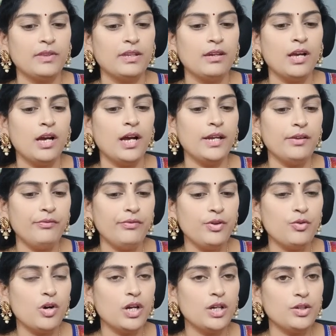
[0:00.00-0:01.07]
And if you
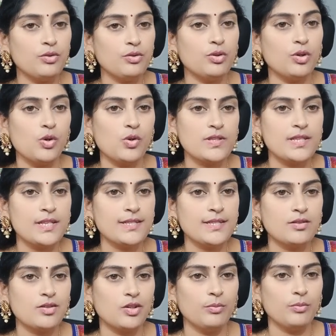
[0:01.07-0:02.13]
want to close this
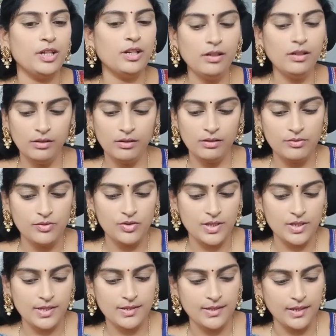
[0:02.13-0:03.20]
terminal,
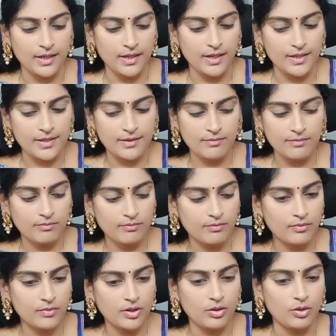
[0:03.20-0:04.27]
just CLS.
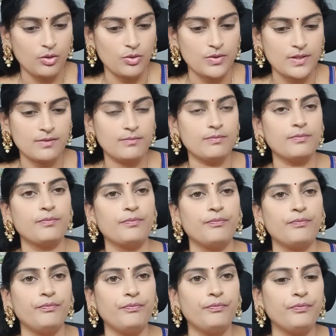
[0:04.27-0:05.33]
Close.
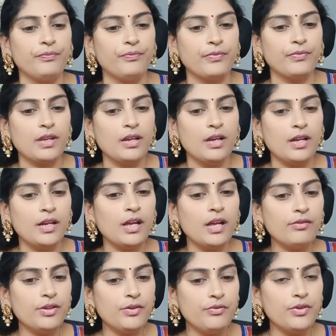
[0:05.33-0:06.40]
Now
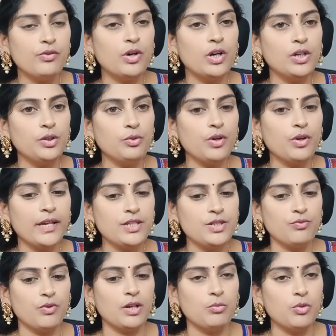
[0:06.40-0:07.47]
if you want to write
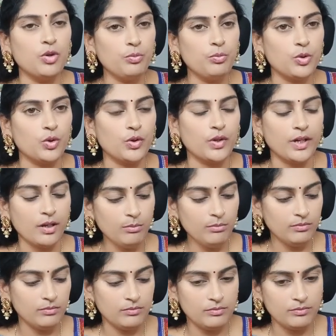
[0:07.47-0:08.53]
one more program,
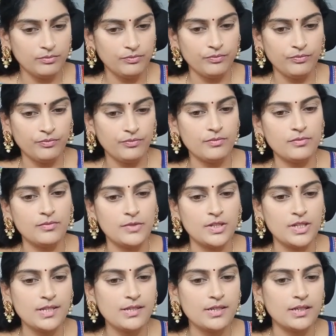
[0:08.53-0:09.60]

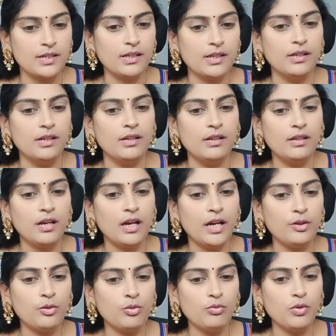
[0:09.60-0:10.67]
just I
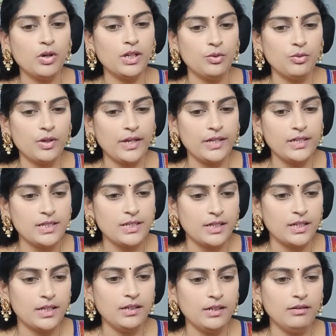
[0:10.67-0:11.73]
don't want to write
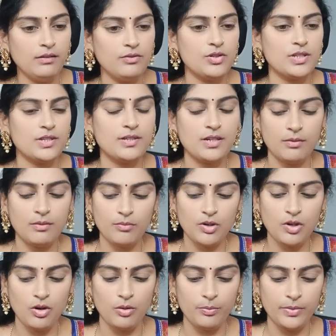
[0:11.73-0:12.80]
again, just
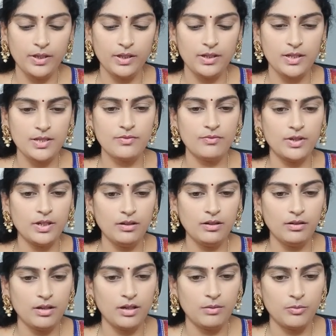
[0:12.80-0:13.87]
copy this one,
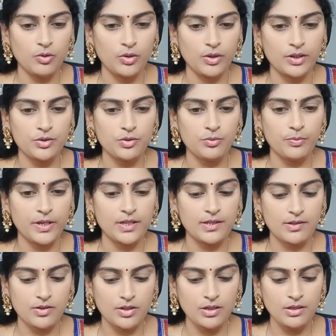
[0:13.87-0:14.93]
I'm going to paste it.